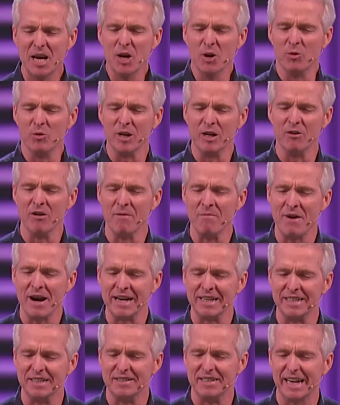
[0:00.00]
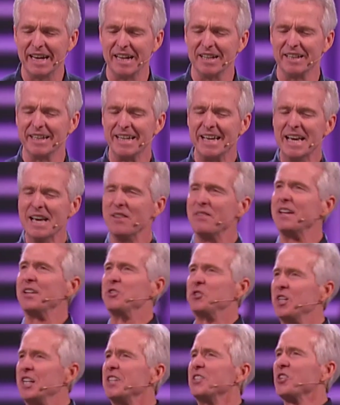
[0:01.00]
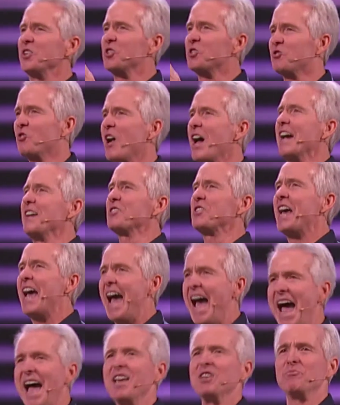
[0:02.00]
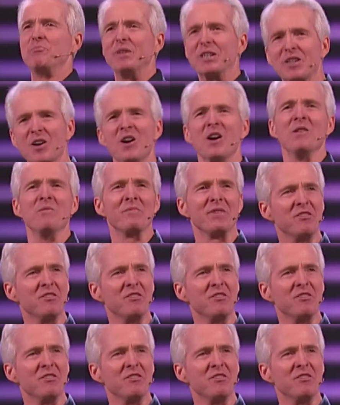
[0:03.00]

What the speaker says: we are reminded daily that Jesus Christ has become,